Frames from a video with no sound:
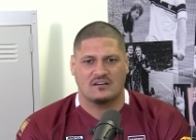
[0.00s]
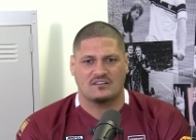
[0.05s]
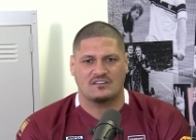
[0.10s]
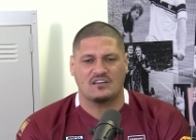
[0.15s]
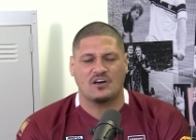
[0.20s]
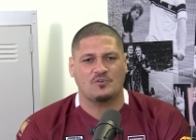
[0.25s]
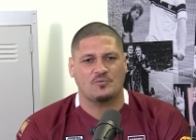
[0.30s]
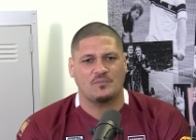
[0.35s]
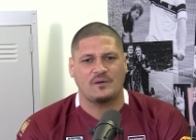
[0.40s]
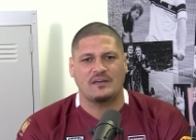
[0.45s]

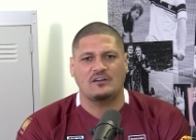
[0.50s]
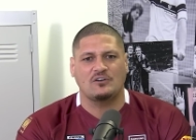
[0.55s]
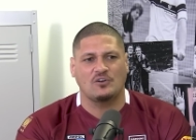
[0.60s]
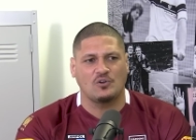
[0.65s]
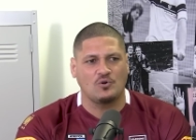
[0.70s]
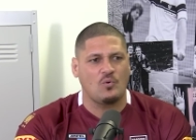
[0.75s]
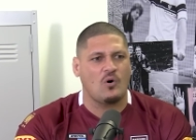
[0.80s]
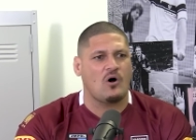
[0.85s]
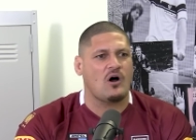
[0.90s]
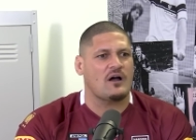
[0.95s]
You know what I mean?
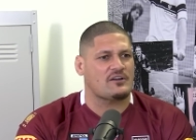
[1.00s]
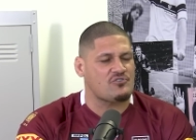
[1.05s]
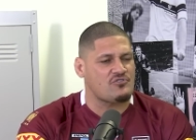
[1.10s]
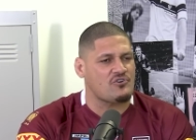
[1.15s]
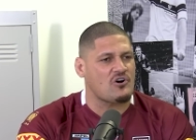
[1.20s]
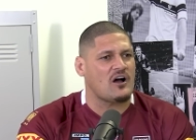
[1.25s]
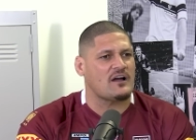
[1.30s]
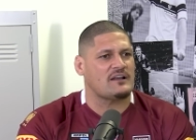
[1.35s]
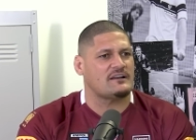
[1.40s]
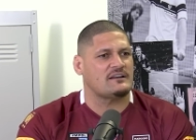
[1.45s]
Luai,
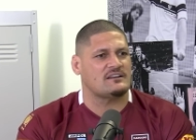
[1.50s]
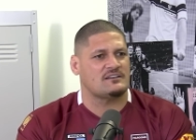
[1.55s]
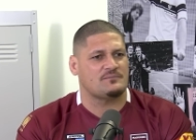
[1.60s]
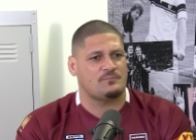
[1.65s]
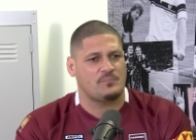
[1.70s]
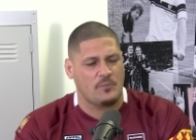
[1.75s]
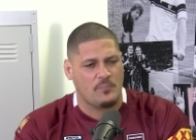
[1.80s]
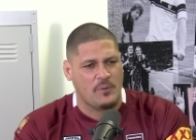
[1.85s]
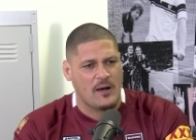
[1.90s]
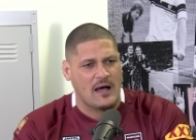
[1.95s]
Crichton,
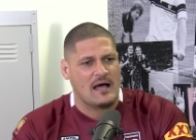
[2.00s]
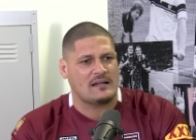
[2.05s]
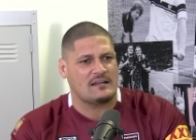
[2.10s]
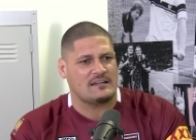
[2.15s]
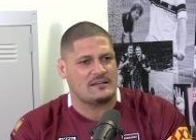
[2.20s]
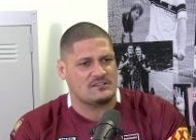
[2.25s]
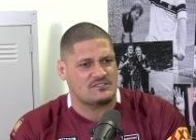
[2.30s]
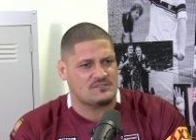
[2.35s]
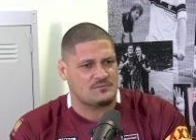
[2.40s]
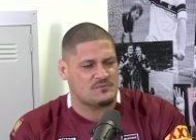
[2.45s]

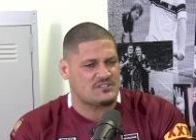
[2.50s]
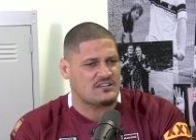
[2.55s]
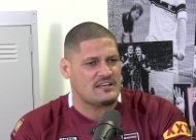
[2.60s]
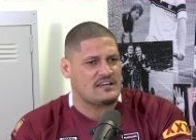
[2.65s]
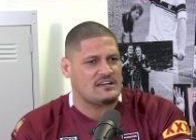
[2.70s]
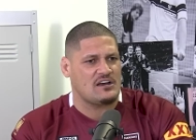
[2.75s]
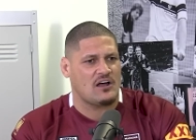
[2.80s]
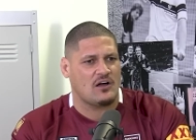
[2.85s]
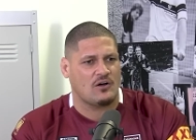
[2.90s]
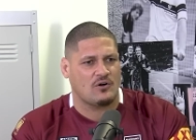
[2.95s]
Papali,
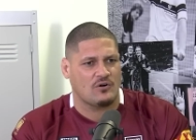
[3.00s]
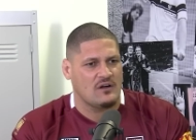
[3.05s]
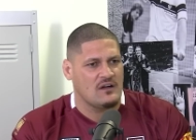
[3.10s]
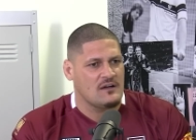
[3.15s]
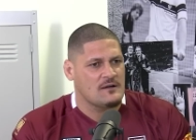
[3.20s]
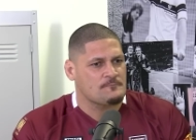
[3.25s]
Tino,